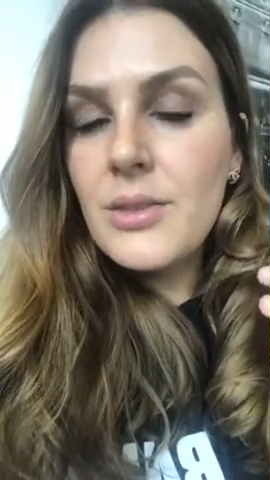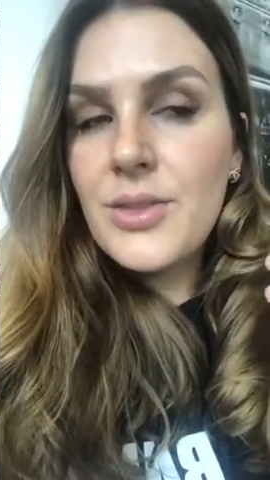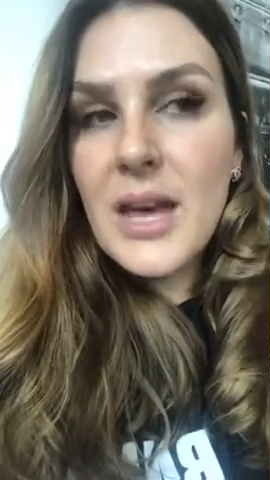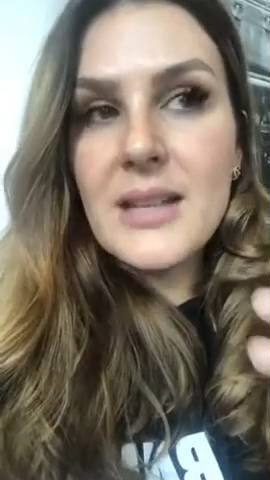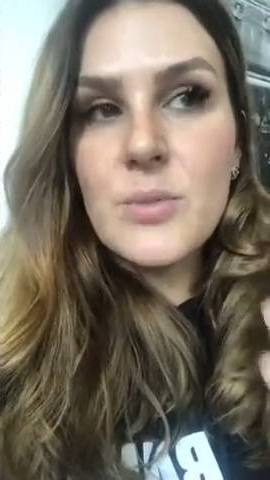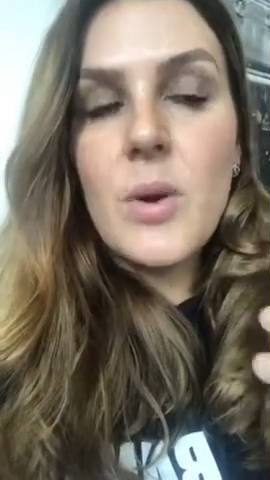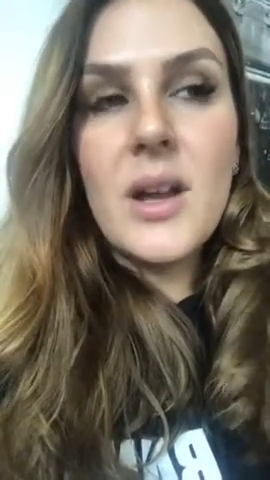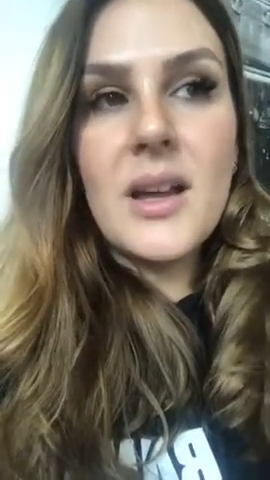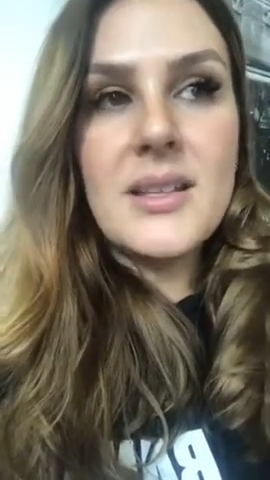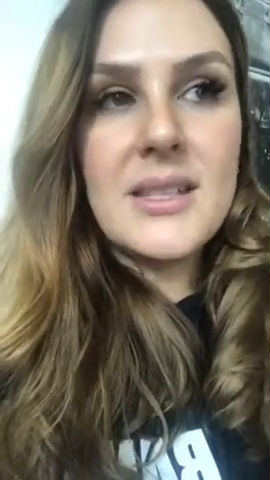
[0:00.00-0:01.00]
that's
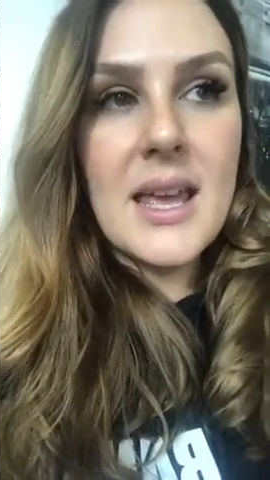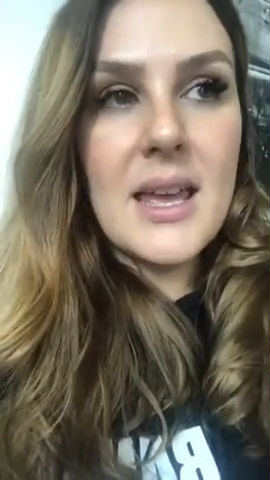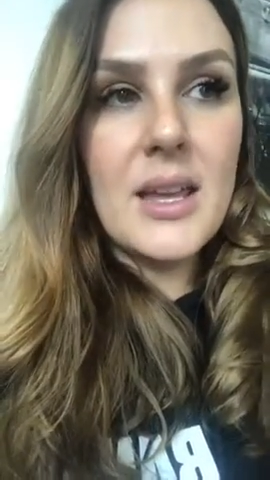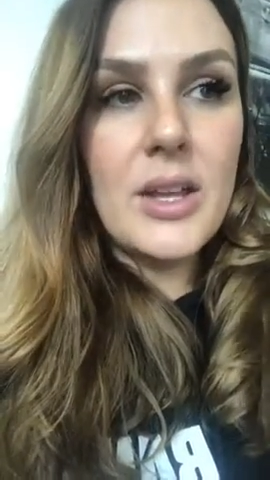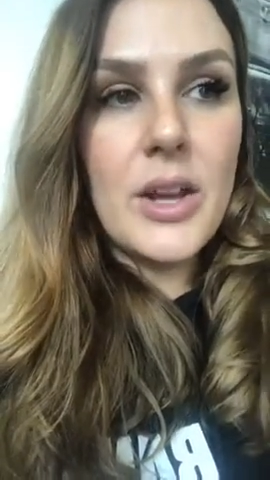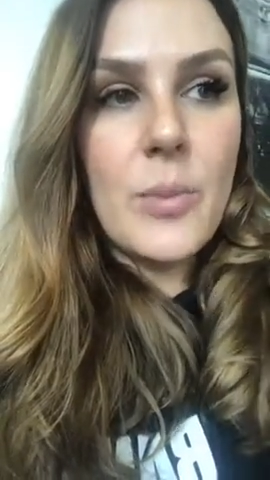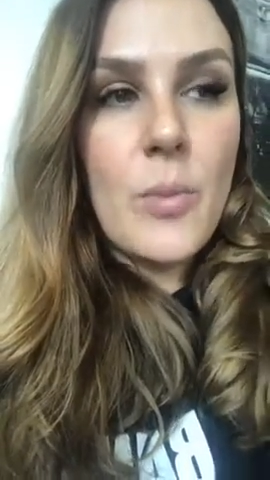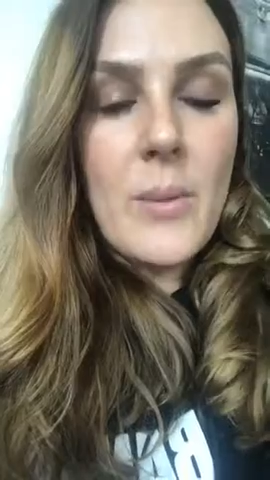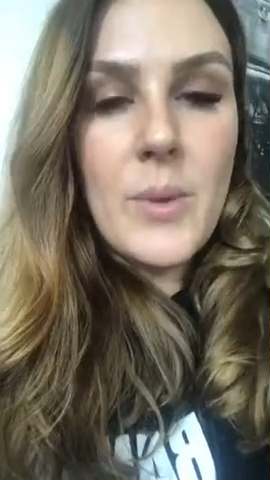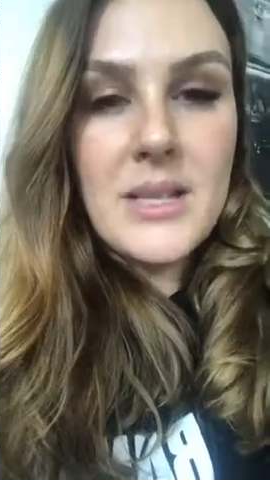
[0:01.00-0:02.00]
why I say,
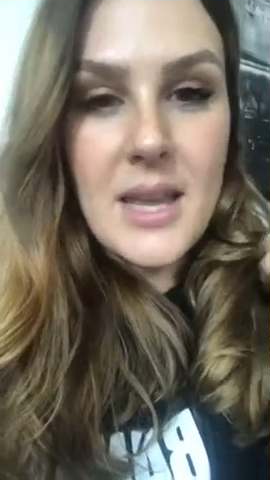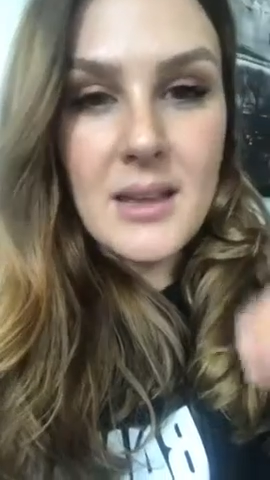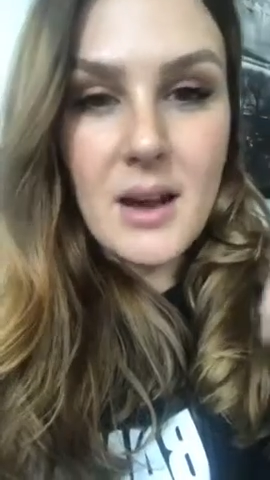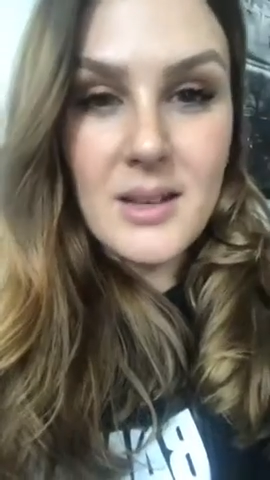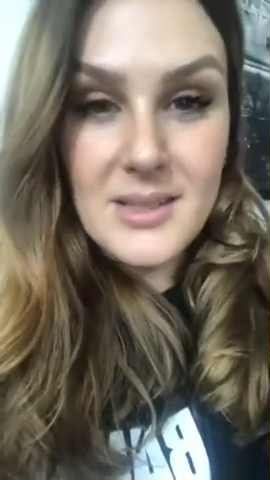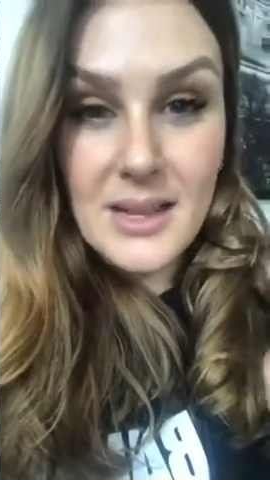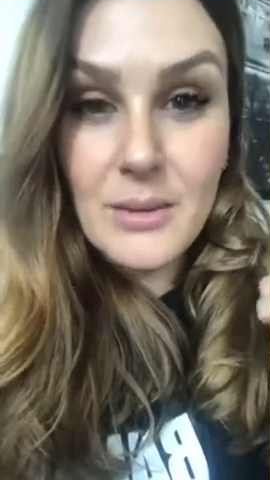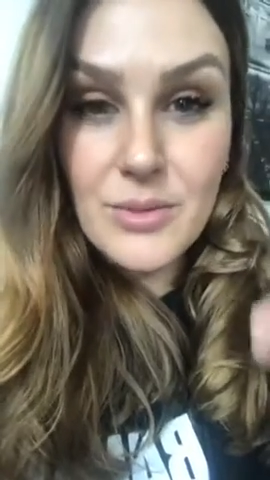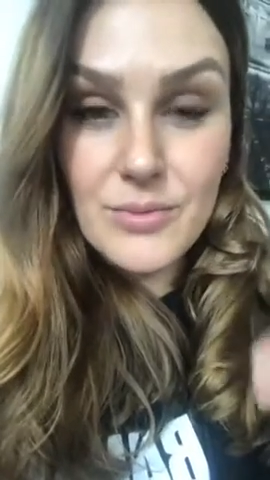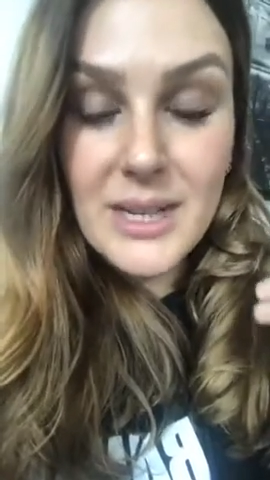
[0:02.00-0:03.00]
when we take
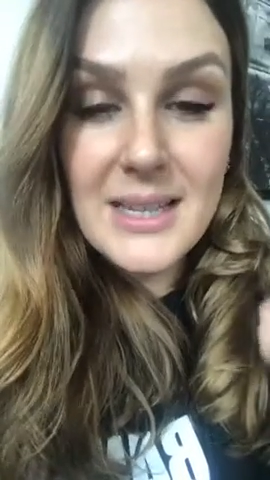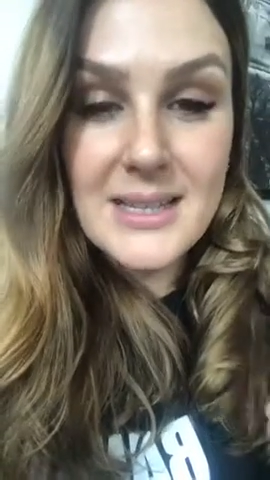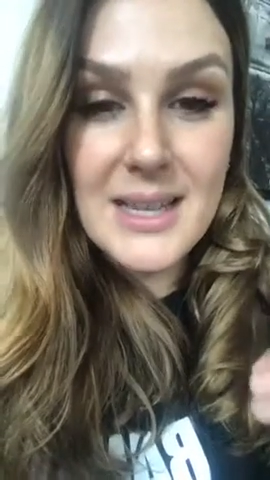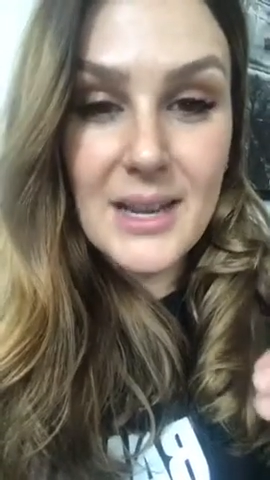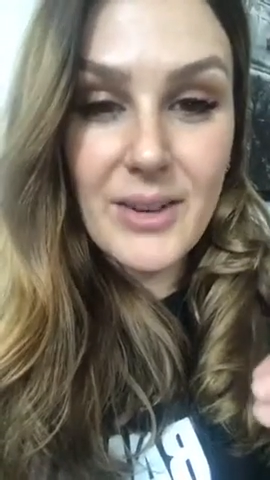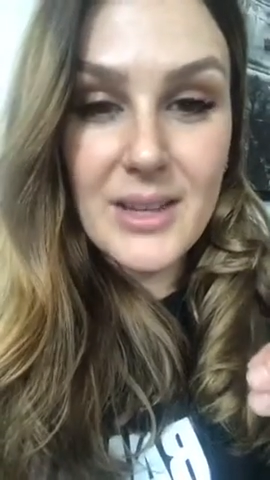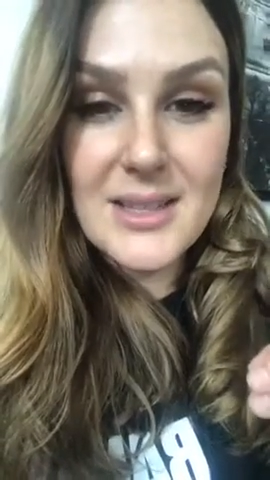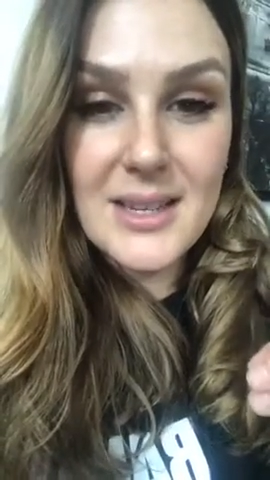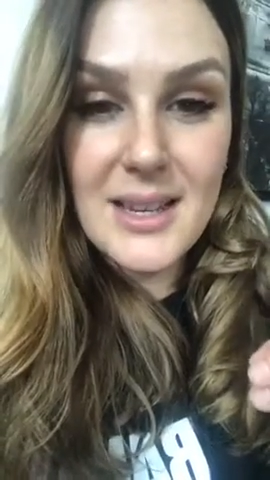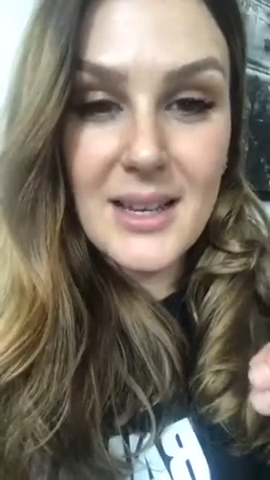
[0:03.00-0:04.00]
ourselves really
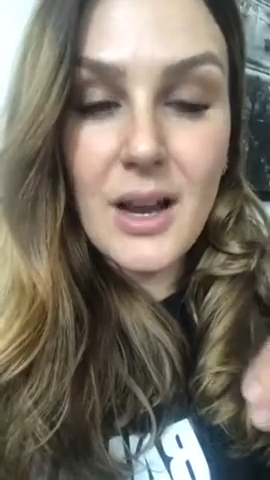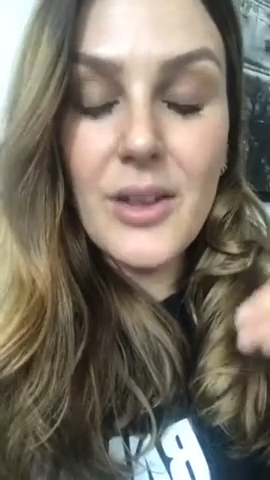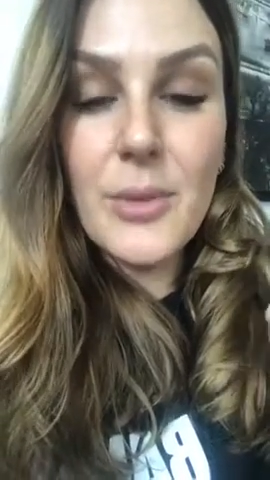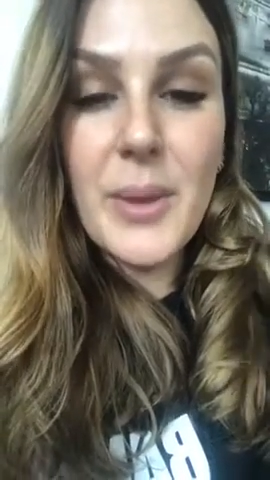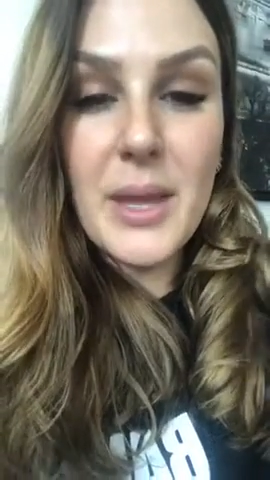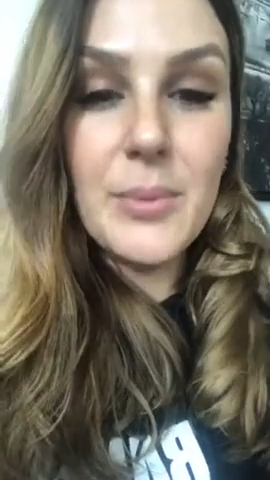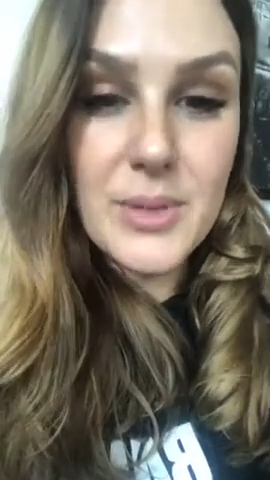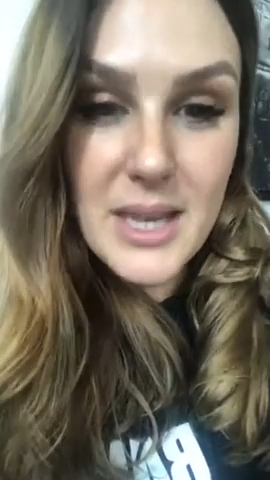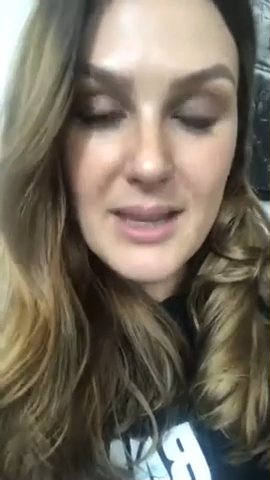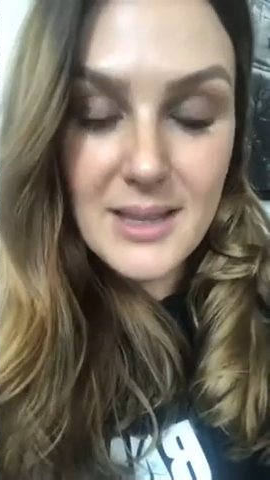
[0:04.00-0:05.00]
seriously, other people
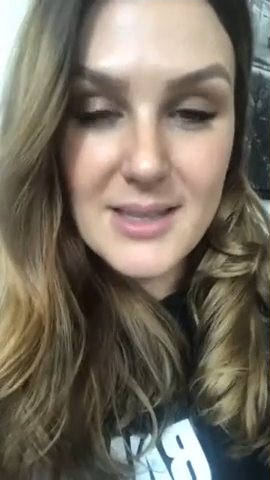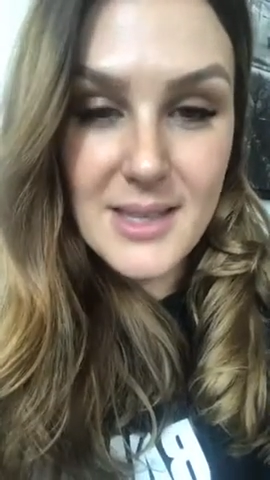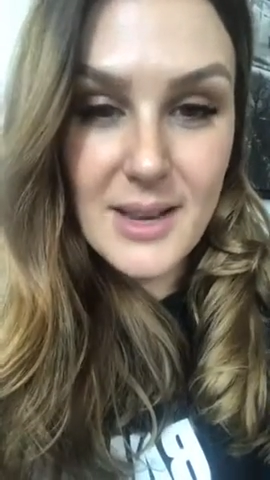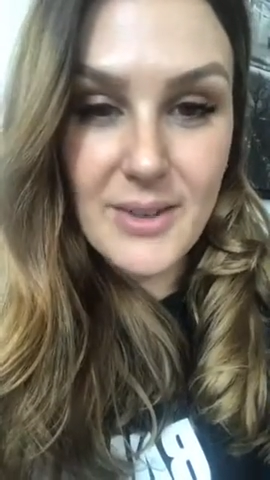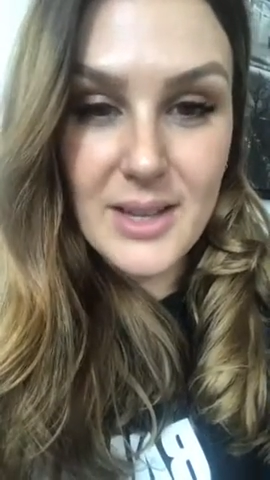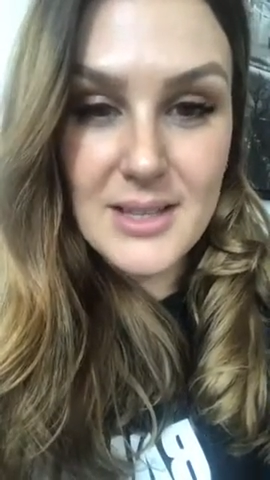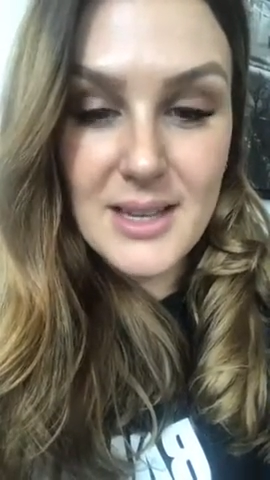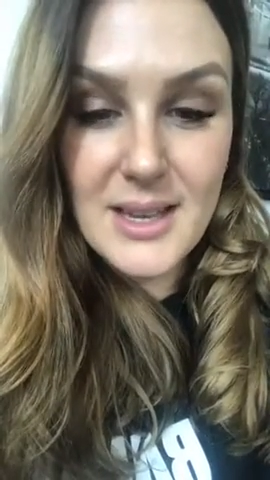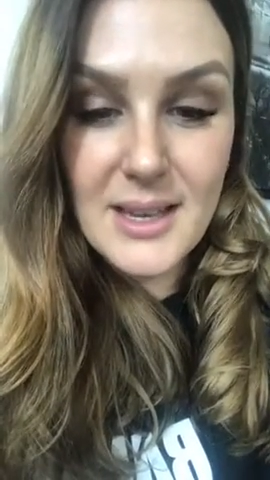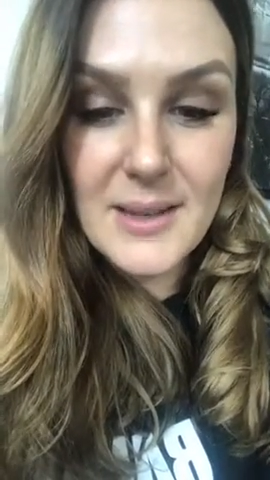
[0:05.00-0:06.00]
take us
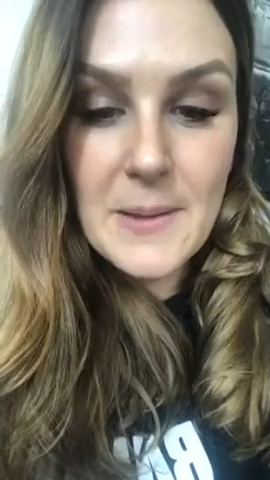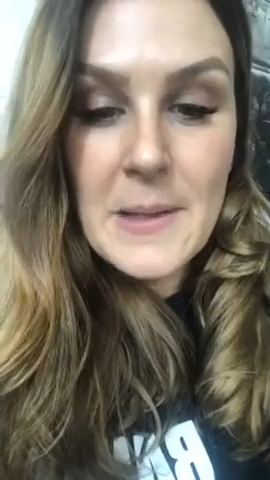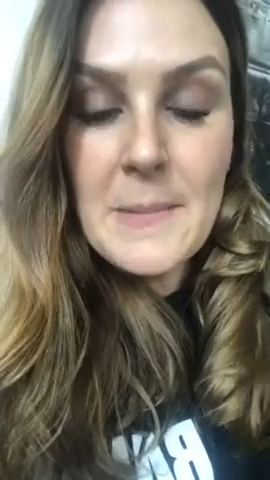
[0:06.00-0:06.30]
seriously.